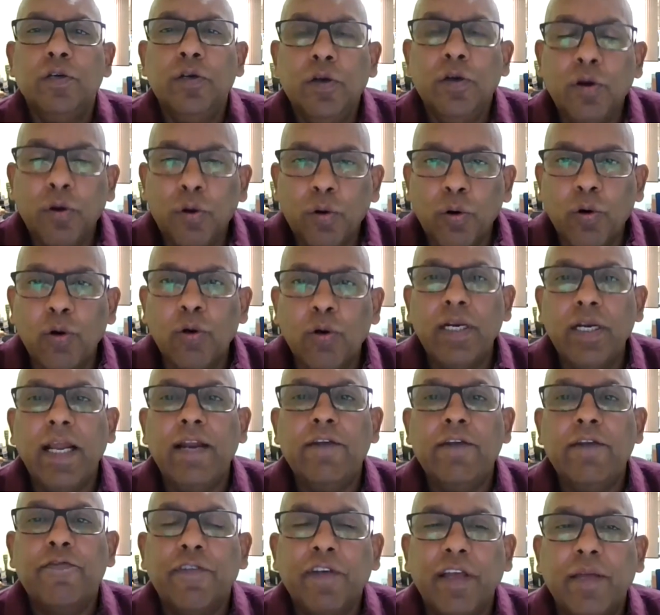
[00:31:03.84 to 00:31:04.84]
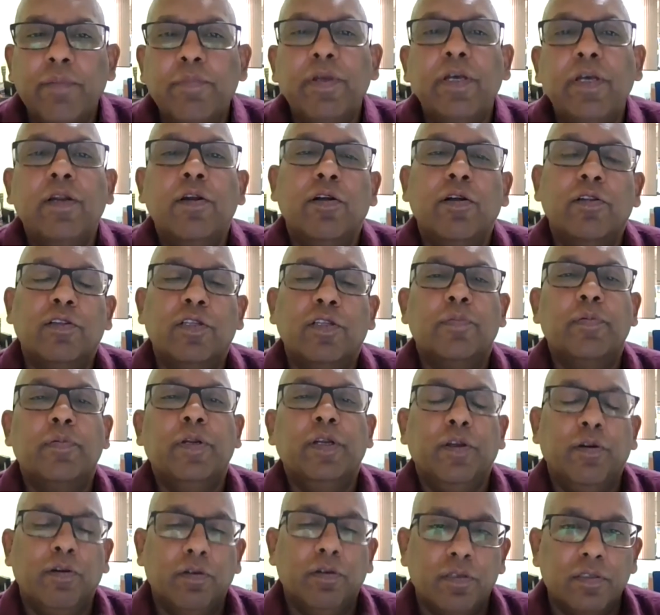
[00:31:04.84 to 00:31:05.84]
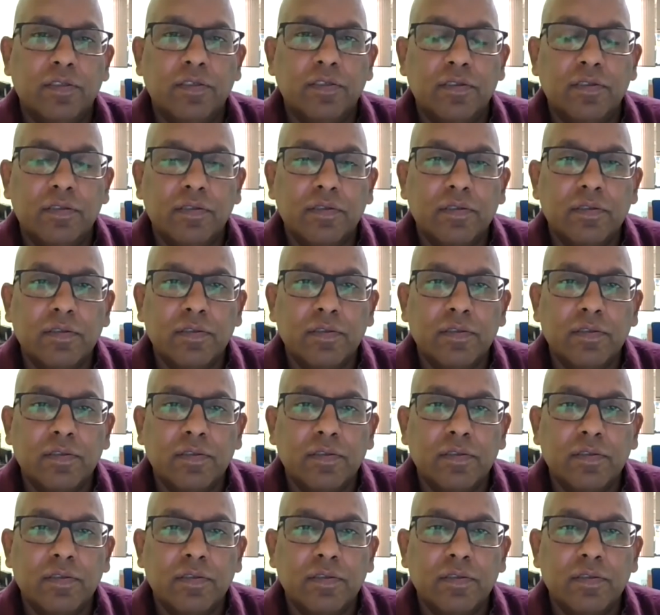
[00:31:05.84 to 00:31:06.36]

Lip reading: drone and Fabian entrepreneurs.